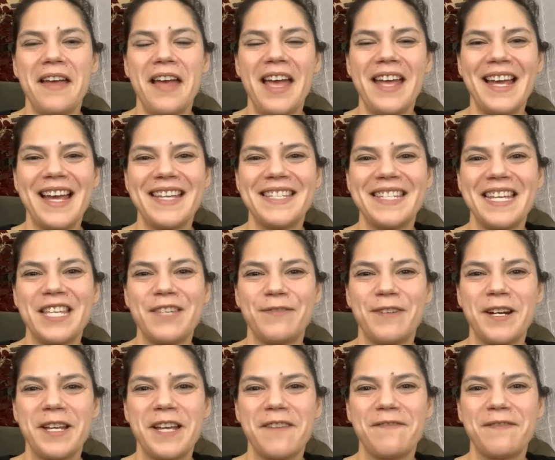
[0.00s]
Hi guys, it's
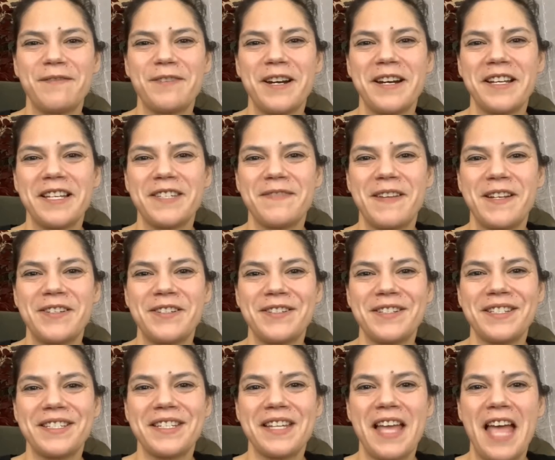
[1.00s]
Veronika from Veronika's
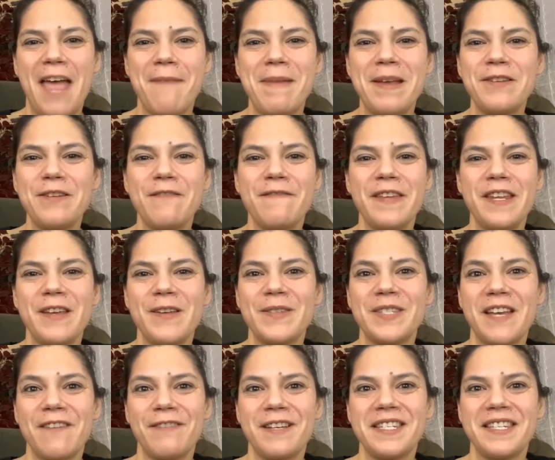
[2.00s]
Ventures. I make new
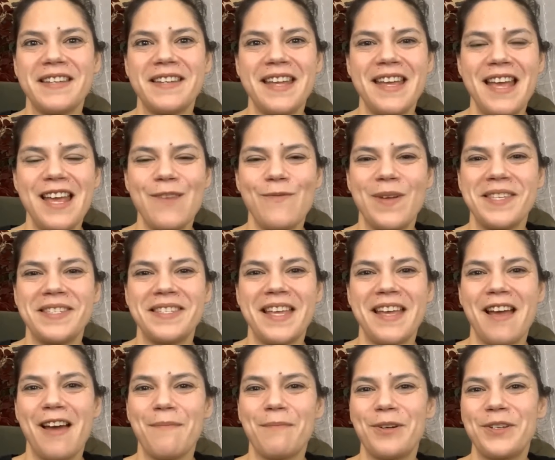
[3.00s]
videos every Sunday and
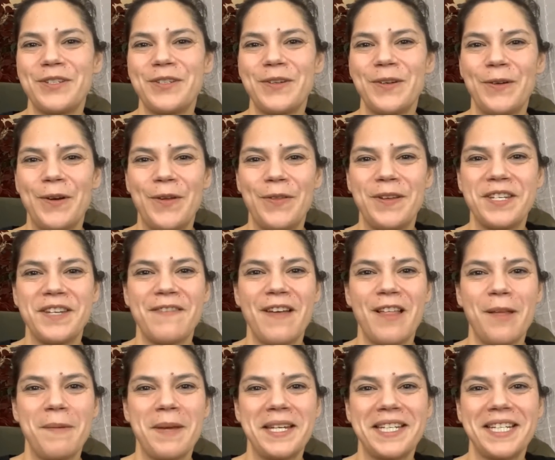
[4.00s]
Wednesday on personal growth and
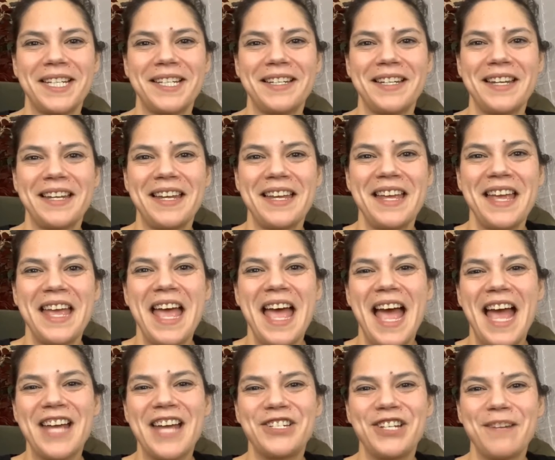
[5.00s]
development.
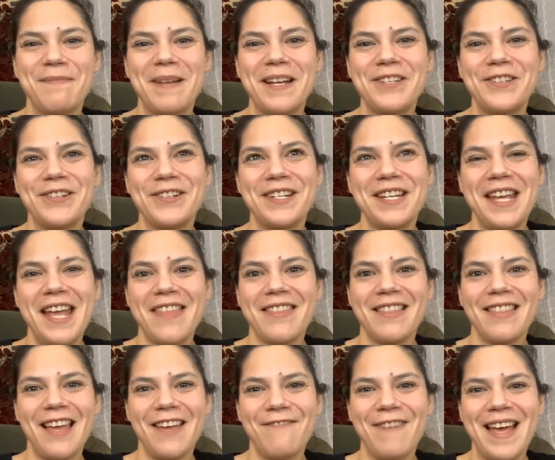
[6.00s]
I share my journey and
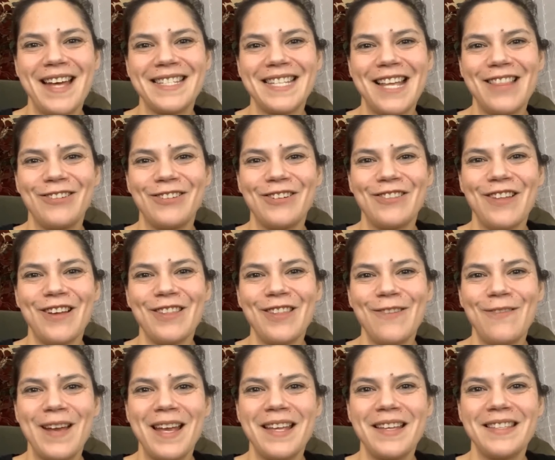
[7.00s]
the life hacks I learn along
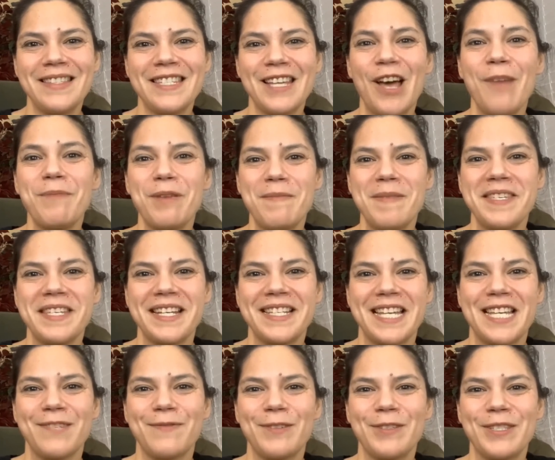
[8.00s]
the way to help you be
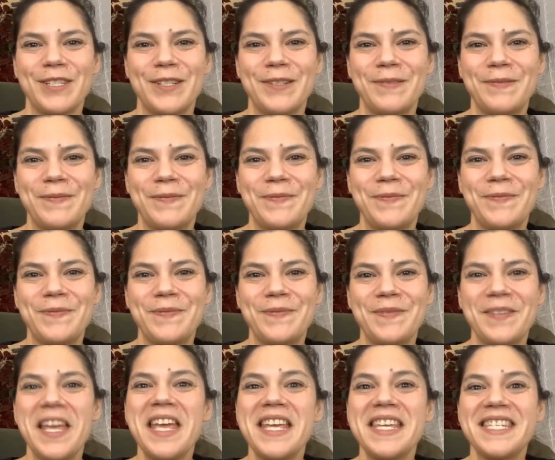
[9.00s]
successful too.
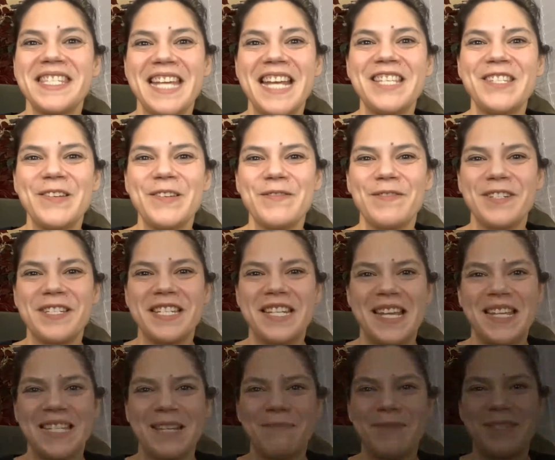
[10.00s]
Stay tuned for
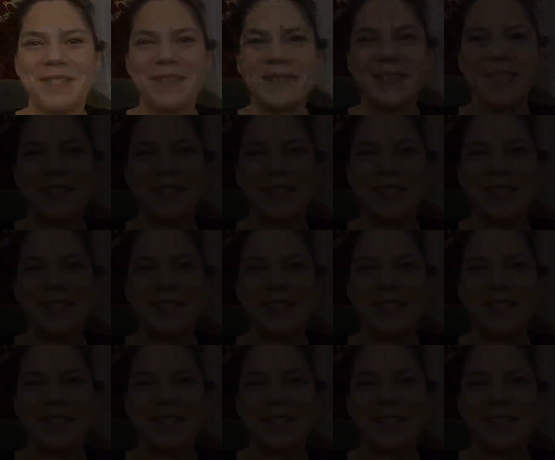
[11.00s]
today's episode.